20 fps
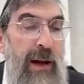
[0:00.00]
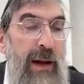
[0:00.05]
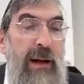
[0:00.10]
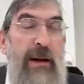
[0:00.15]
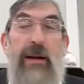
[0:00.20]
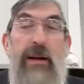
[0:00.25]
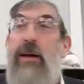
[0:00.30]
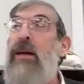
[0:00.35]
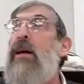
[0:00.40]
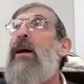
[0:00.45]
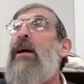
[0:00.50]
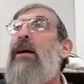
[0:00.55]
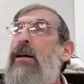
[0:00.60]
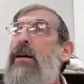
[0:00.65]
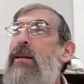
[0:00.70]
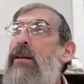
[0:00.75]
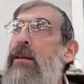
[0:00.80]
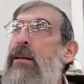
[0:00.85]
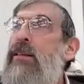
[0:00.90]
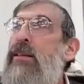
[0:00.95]
Uh,
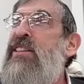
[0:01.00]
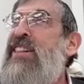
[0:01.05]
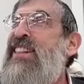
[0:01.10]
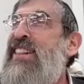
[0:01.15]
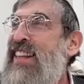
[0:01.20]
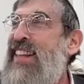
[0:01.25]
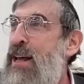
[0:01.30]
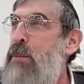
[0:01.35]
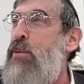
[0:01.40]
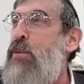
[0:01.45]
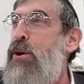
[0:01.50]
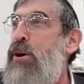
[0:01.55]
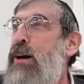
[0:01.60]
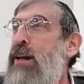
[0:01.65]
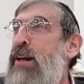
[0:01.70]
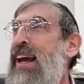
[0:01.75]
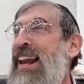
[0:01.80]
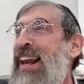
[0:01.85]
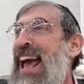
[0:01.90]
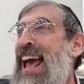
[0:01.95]

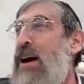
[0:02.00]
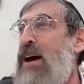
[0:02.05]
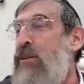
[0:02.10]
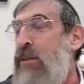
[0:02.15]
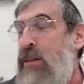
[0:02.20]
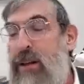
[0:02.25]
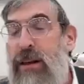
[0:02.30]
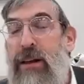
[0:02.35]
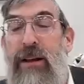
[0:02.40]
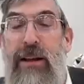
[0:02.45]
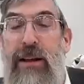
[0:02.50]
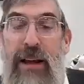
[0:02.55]
Sandberg, get out.